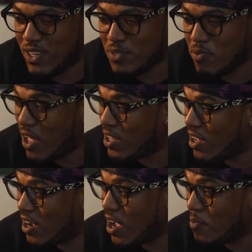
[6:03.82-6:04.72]
probably a
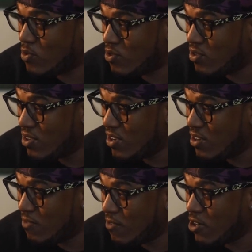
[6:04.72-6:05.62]
couple
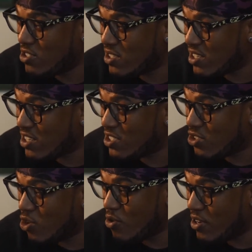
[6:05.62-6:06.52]
versions of the
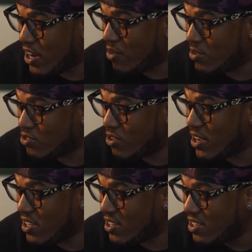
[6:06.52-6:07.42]
story that was
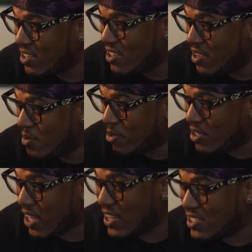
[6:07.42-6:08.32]
written, but
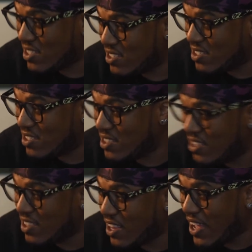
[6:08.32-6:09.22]
that just
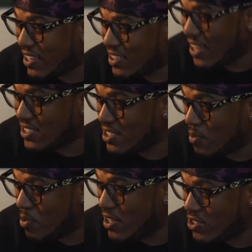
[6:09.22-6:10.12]

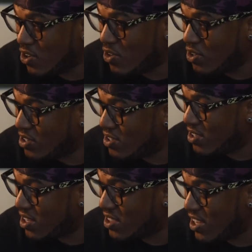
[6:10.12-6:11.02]
depends on the
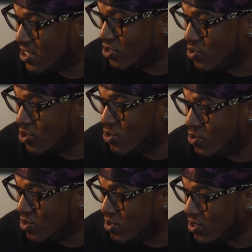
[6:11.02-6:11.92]
things you do,
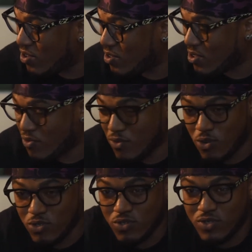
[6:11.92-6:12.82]
the roads
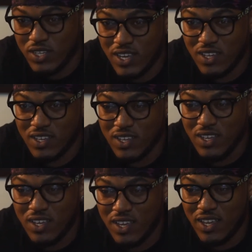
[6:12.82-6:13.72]
you take,
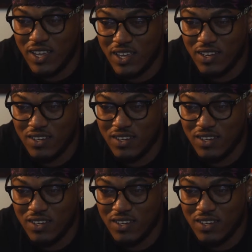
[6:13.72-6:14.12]
and